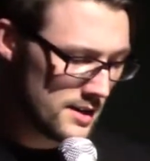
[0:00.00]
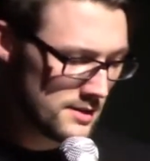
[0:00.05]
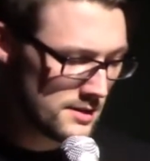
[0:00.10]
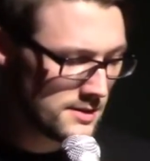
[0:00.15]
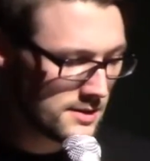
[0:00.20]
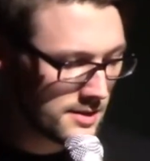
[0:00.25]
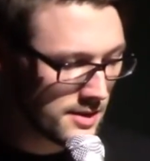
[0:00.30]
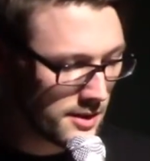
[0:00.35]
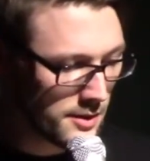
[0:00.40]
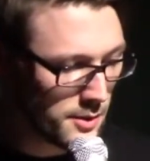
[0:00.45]

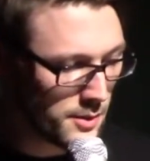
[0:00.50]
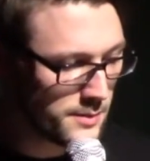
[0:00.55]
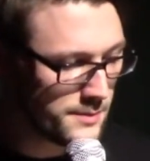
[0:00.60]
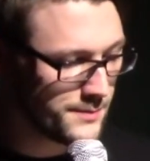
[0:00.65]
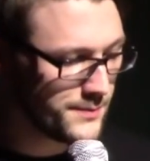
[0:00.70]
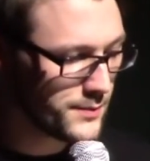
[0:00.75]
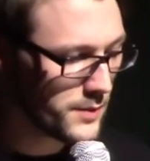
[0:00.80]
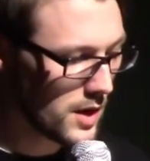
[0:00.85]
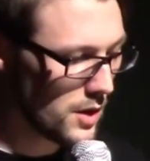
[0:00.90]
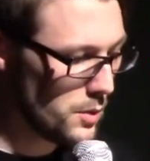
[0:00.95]

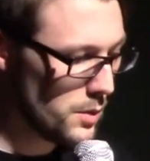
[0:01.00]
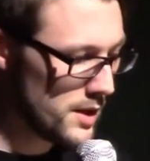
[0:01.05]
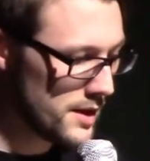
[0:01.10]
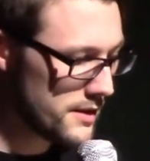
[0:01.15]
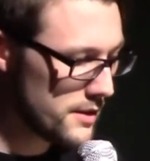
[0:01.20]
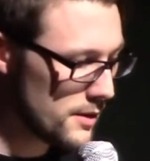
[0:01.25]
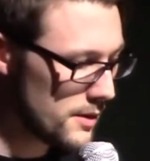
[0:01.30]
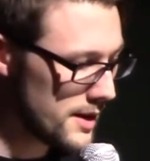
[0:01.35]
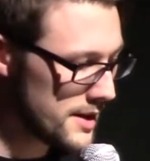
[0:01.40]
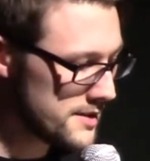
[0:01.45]
So what
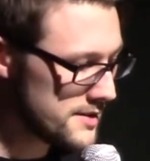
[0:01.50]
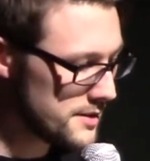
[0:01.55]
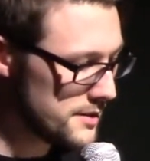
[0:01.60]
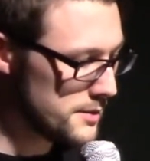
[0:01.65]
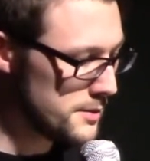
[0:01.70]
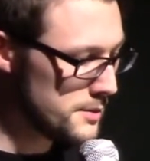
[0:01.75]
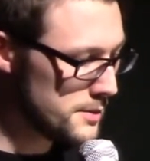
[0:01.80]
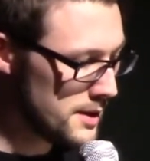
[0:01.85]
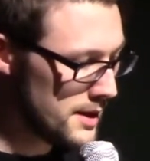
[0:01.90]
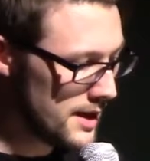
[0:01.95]
I thought I'd
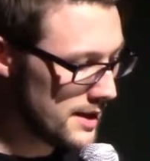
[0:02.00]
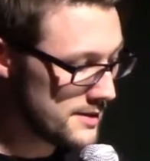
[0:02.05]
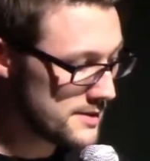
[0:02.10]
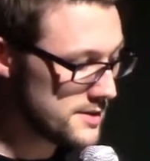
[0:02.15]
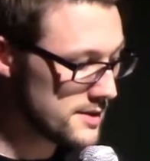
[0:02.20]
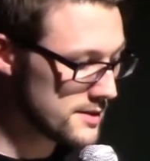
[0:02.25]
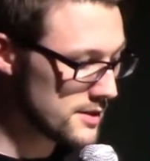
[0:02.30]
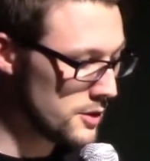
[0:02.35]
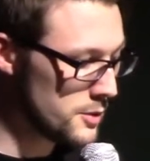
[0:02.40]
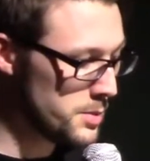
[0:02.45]
do is
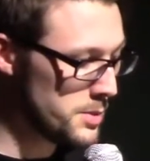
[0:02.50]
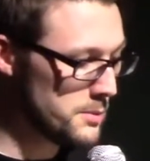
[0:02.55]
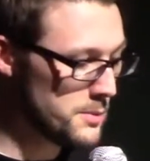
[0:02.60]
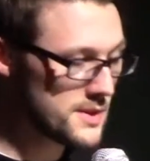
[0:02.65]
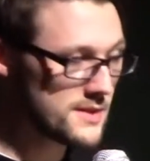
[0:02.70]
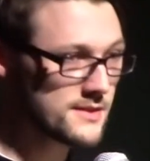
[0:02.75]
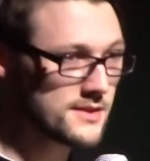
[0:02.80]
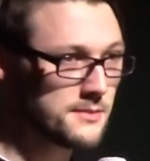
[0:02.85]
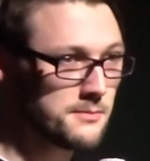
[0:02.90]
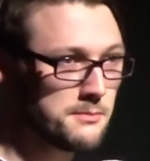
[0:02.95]
just open
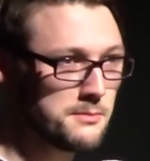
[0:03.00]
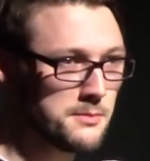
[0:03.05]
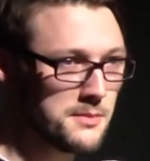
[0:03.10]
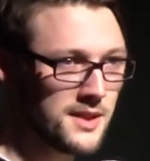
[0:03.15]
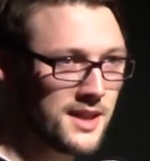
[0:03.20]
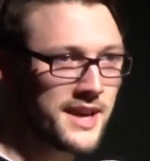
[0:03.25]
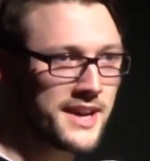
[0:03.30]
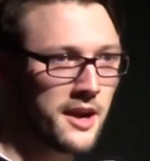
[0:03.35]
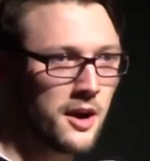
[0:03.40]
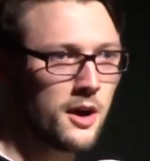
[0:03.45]
with some
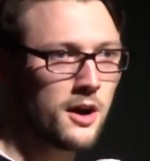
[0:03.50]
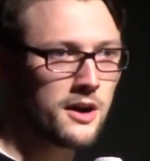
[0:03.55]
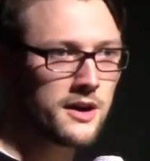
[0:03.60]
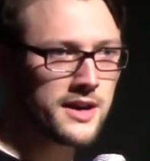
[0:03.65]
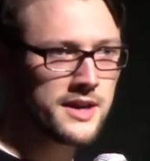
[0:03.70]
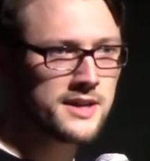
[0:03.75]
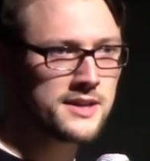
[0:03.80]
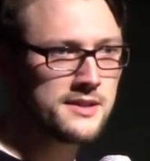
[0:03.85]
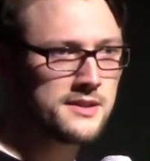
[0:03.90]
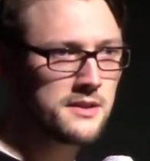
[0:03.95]

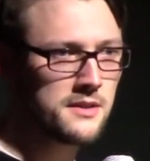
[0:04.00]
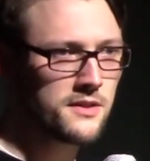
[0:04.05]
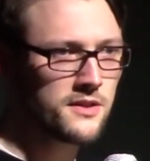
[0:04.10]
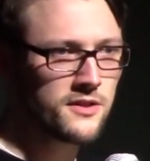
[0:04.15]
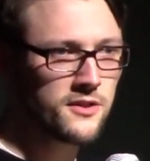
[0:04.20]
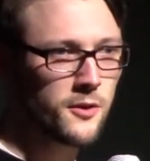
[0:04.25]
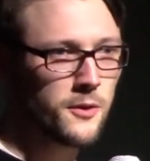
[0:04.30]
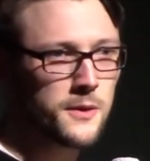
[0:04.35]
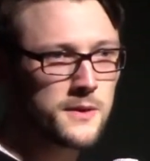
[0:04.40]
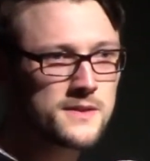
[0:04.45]
light-hearted
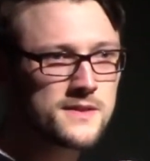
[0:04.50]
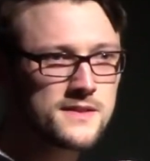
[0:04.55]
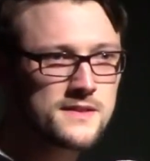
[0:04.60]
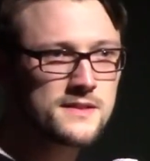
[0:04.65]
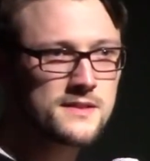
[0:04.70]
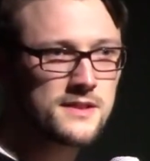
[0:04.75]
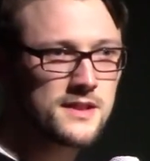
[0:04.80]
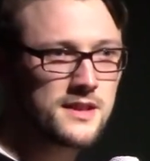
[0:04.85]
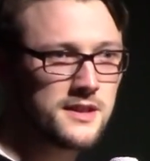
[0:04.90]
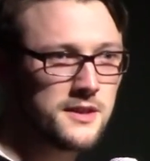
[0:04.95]

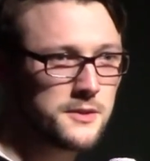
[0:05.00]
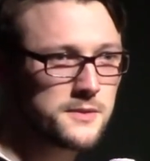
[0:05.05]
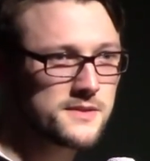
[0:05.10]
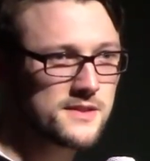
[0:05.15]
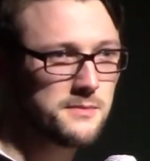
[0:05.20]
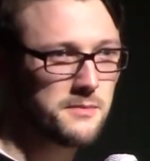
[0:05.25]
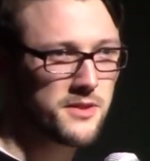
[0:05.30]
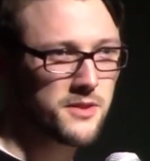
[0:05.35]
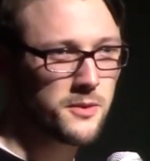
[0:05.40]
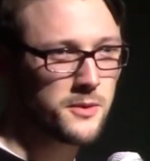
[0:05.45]
thoughts, you know,
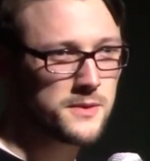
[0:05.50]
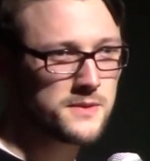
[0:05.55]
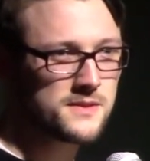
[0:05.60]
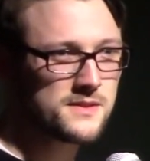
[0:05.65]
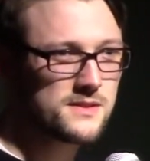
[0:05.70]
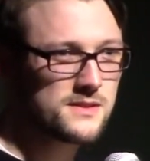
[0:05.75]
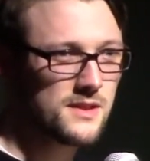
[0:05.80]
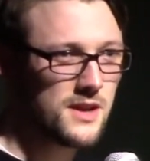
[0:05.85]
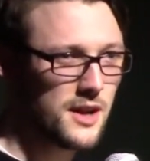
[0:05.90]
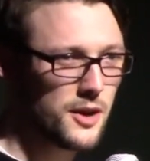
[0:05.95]
some
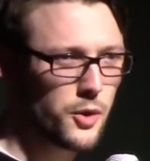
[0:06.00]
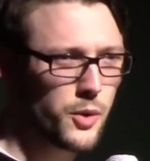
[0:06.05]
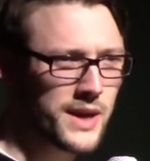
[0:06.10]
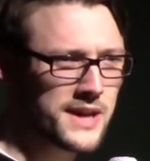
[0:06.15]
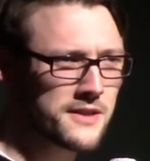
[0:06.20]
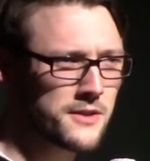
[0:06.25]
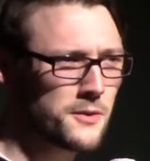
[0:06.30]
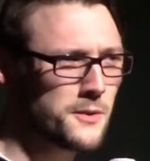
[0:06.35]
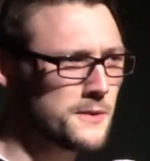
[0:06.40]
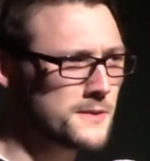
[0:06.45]
thoughts,
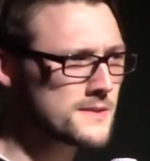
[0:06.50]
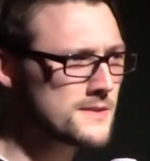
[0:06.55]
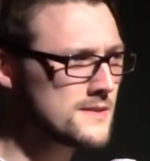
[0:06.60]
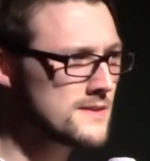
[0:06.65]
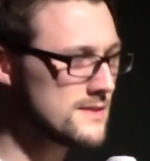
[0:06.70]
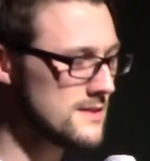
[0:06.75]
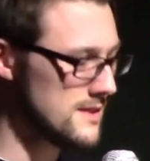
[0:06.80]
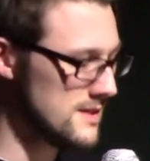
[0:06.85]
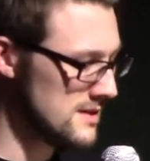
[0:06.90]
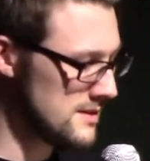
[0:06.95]
quick
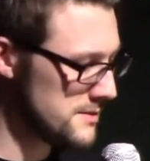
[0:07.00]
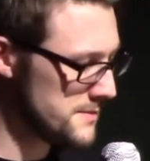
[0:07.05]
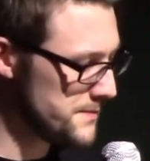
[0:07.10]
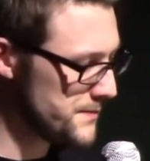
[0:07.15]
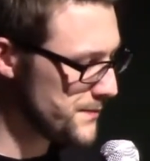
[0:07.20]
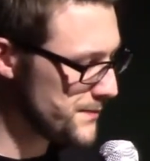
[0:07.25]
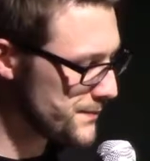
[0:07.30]
thoughts, you know.